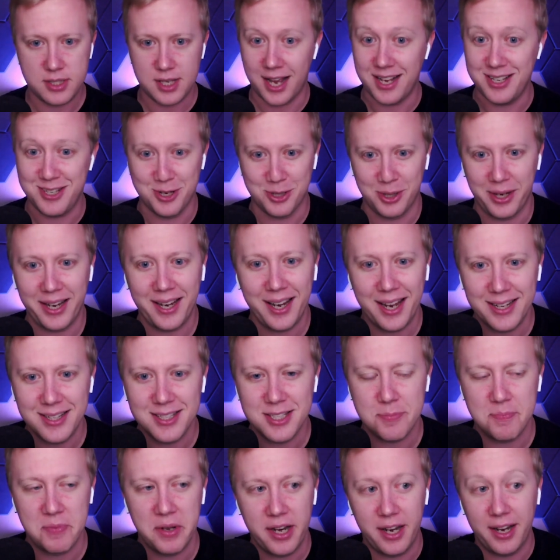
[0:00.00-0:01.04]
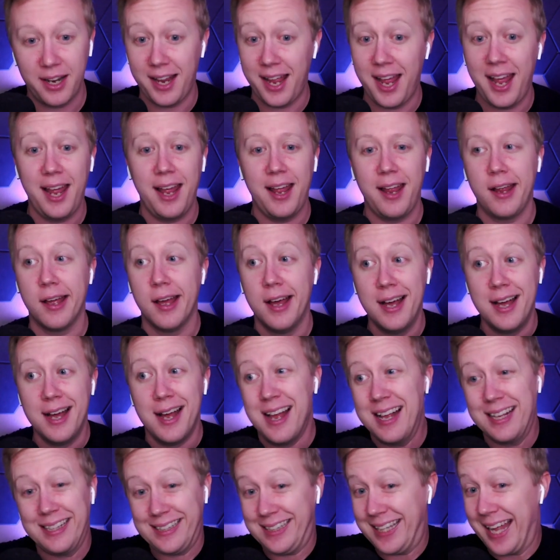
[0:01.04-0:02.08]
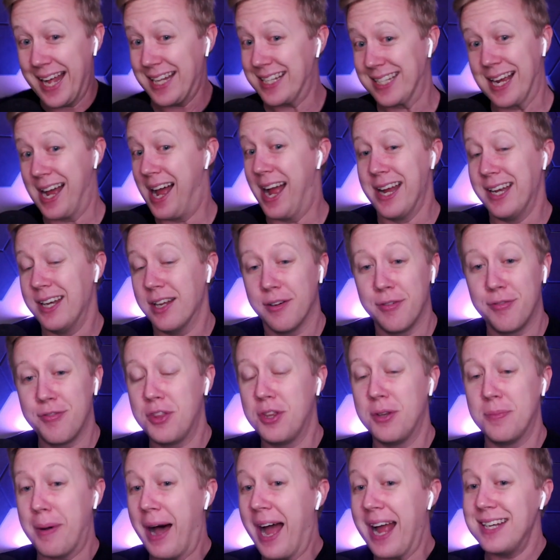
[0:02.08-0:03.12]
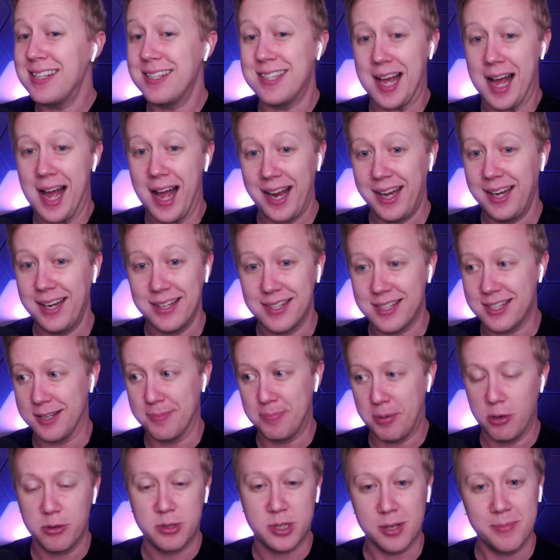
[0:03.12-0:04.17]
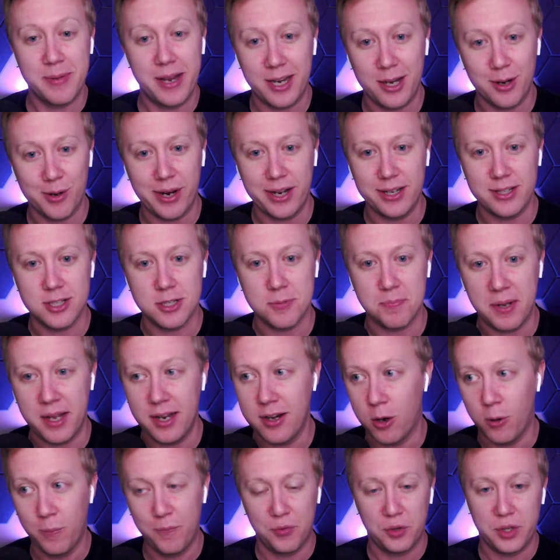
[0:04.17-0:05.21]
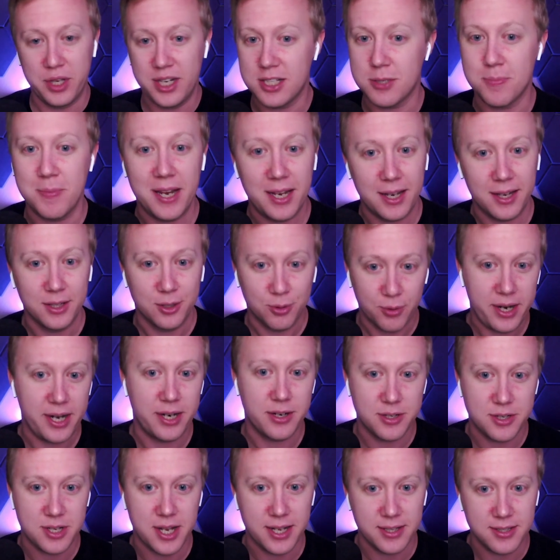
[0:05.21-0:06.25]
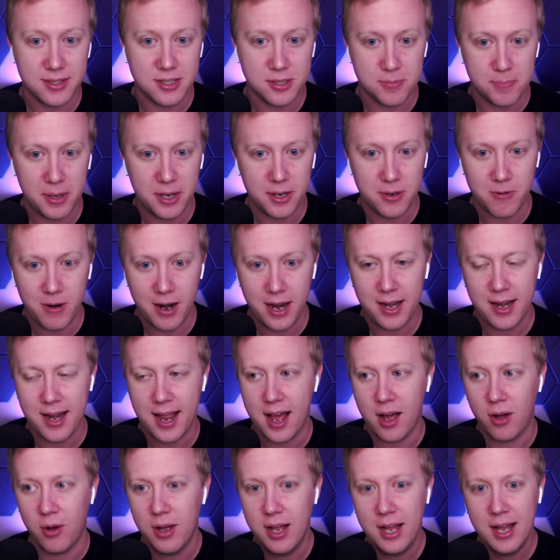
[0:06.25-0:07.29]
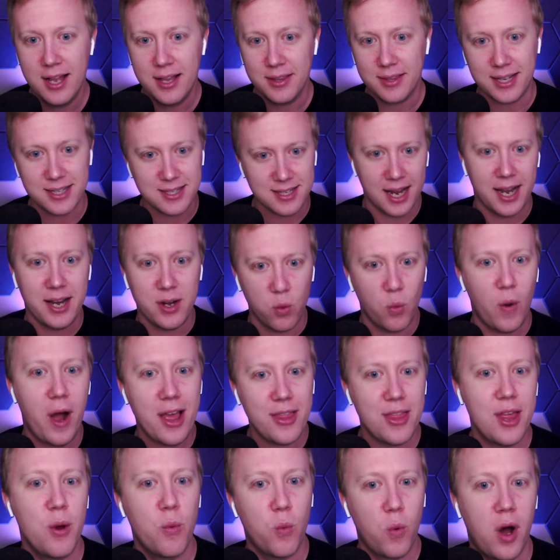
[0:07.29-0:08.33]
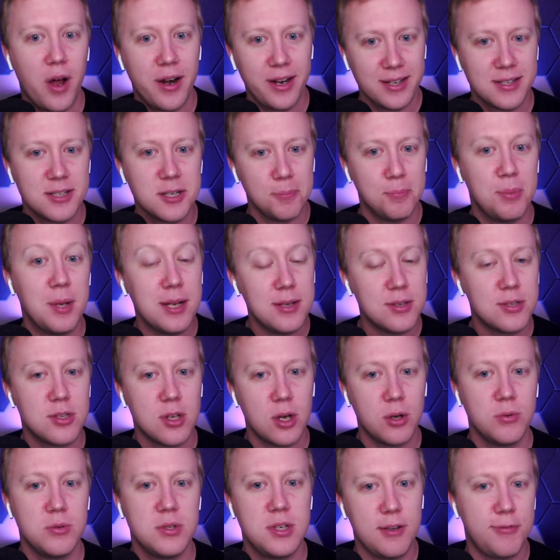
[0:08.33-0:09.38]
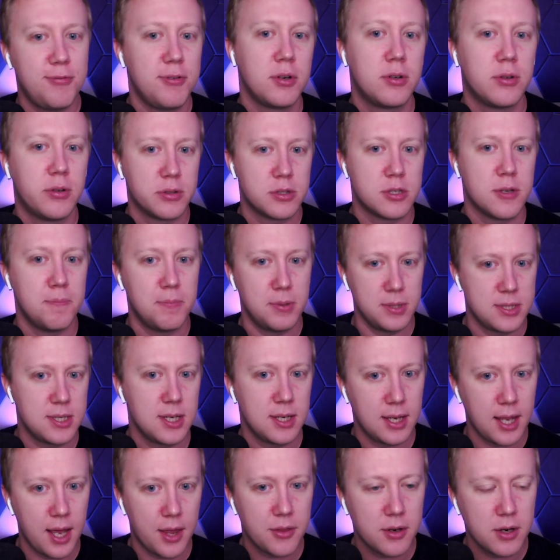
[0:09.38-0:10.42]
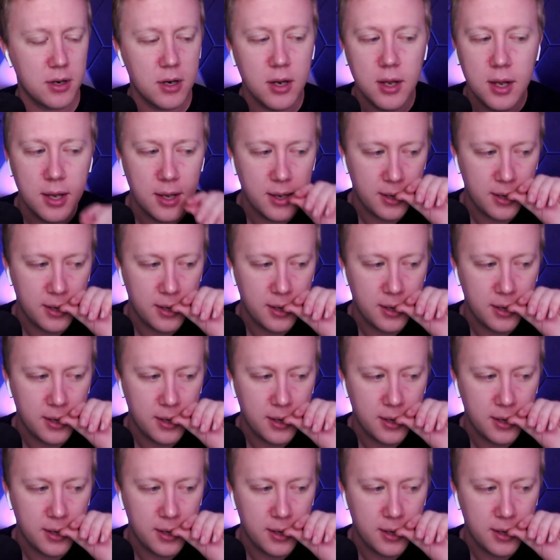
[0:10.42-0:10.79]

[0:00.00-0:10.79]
has your like head spinning, a that's kind of the by design. It's supposed to make your head spin. Hopefully, it's making the Raiders' head spin right now. That's kind of why they want it to be so difficult to put together.